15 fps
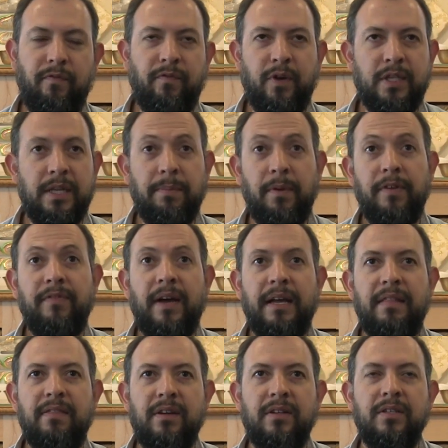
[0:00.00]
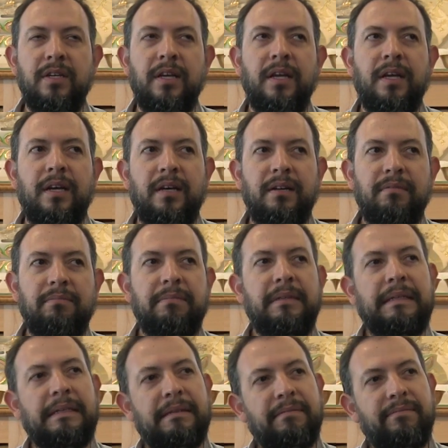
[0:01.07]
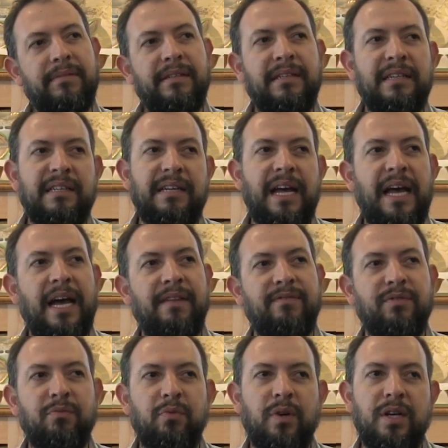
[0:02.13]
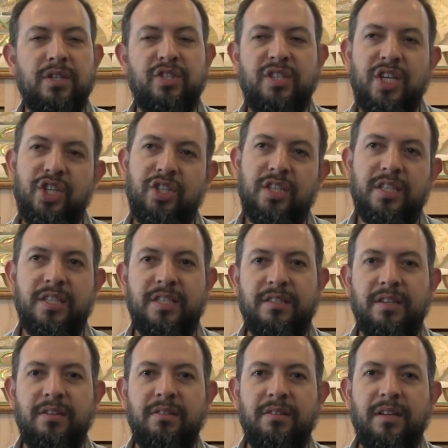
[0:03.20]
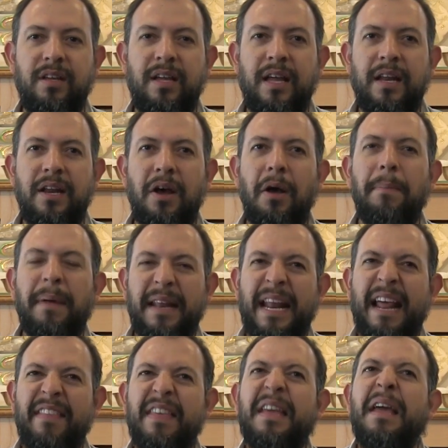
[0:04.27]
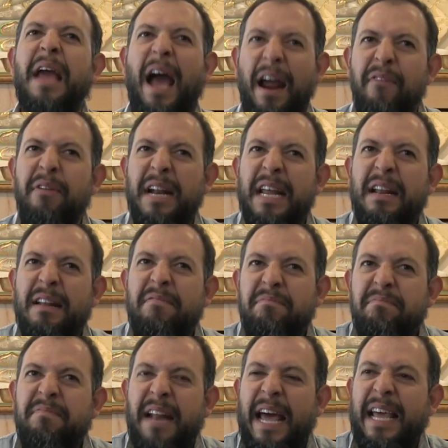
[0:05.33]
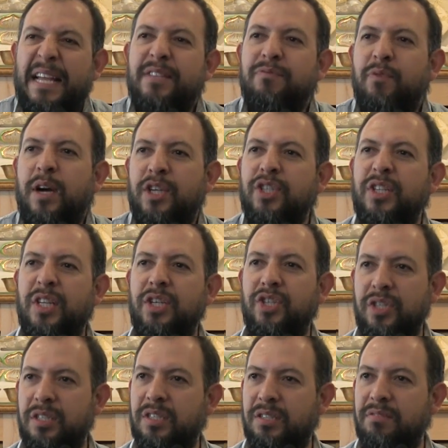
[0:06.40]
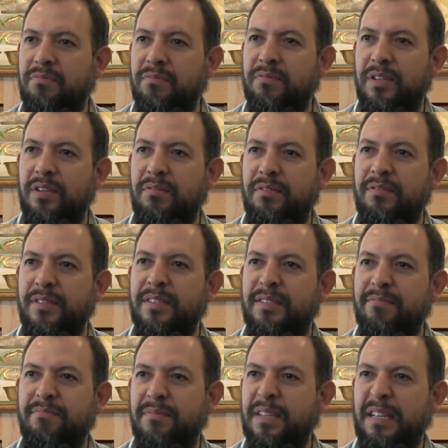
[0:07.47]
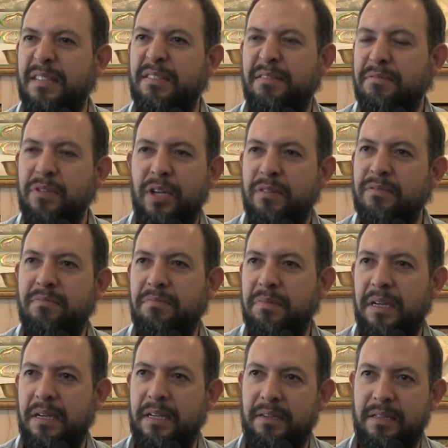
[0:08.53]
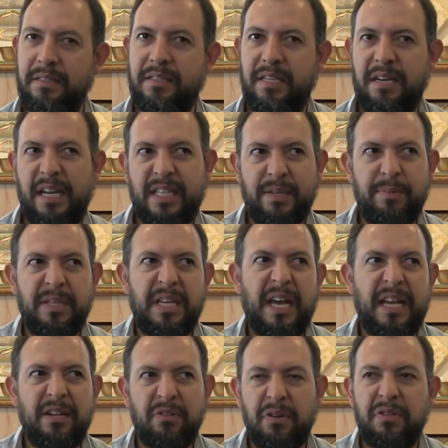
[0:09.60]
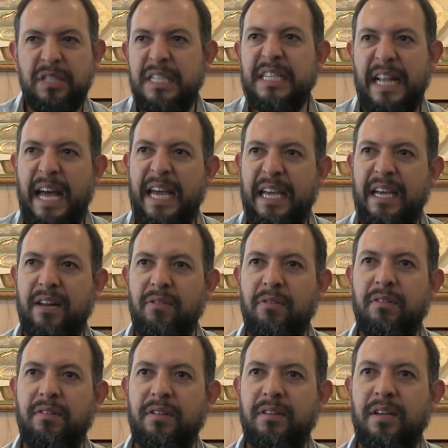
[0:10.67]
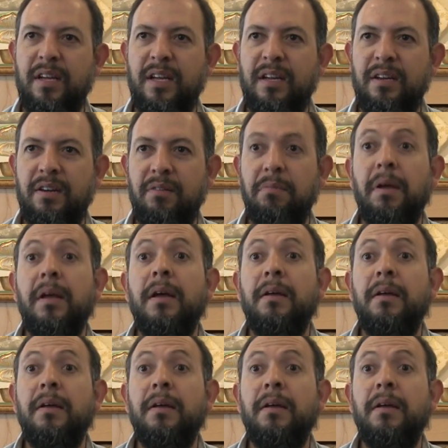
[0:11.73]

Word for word: for example, if I thought uh, uh, I have to wash dishes, no, no, but then I think I really liked washing dishes. No, it's, it's not. Uh, it's an activity I don't dislike at all. No,